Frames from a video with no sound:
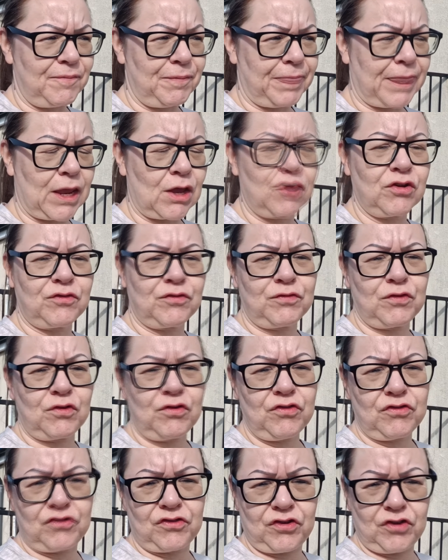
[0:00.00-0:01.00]
because um, for
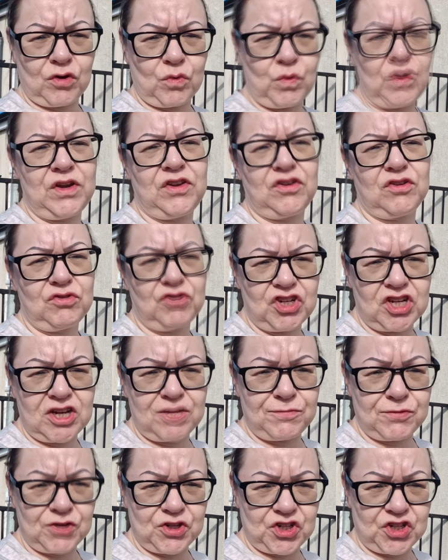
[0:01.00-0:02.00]
us two, we do
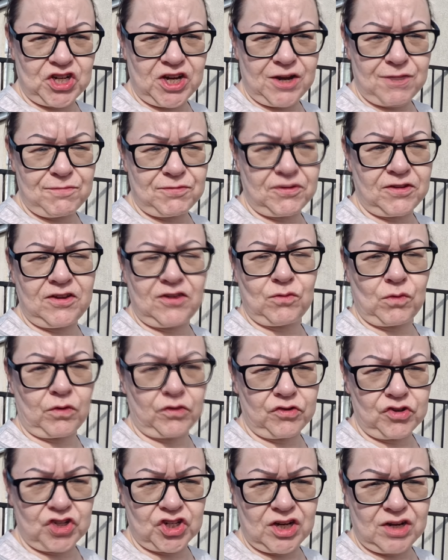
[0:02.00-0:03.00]
cheapest chips. This
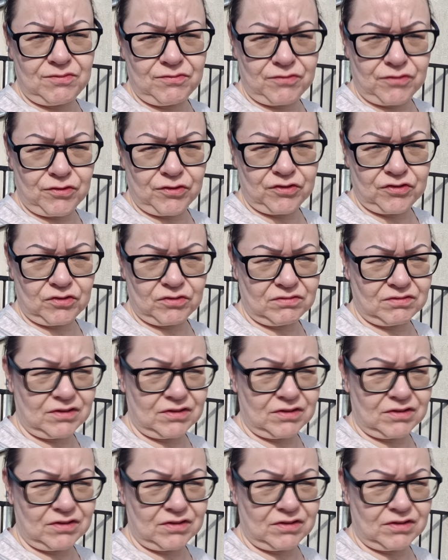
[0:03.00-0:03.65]
wasn't cheap for us.